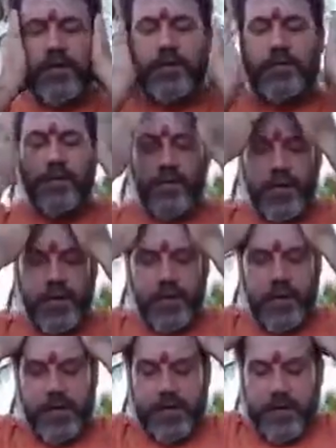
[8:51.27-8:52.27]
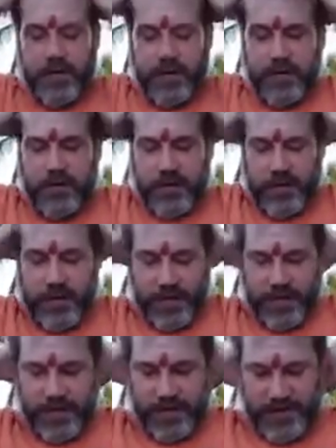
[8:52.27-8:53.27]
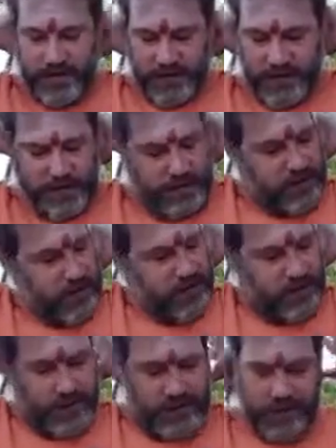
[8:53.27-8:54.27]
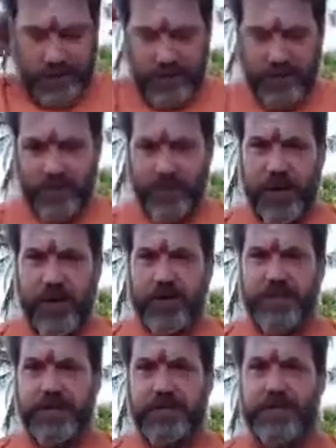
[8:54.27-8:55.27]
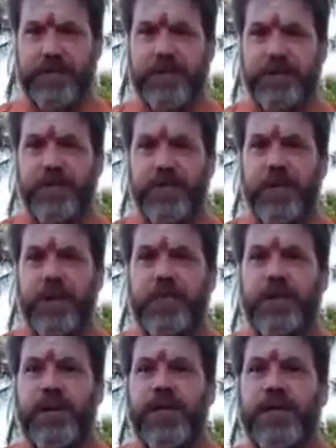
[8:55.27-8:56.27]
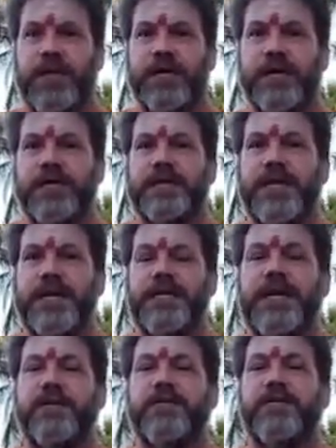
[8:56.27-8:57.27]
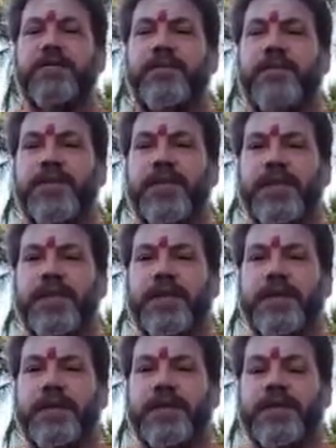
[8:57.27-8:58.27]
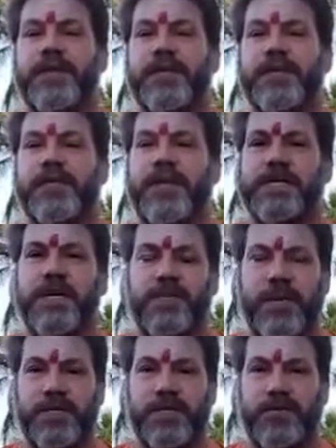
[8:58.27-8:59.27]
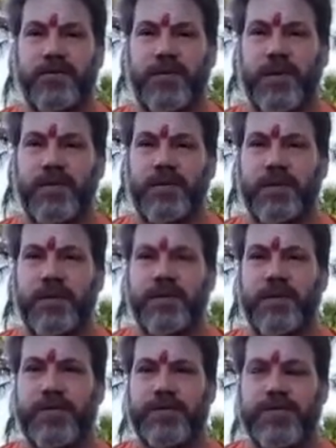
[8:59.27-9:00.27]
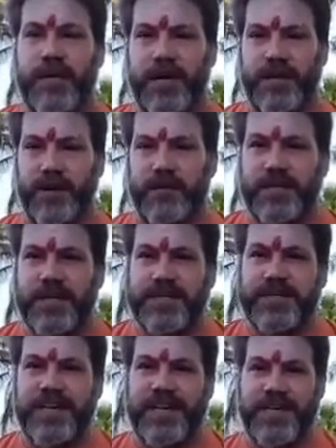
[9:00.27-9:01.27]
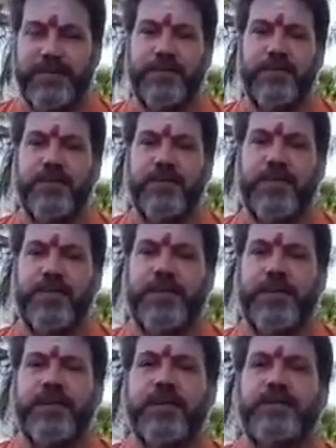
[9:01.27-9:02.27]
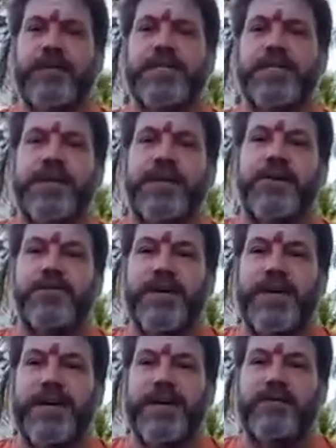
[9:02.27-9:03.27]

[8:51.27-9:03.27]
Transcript: the forehead, and then over the head, coming back to where we are right now. Such a pleasure to be with you and start off this day, the first day of my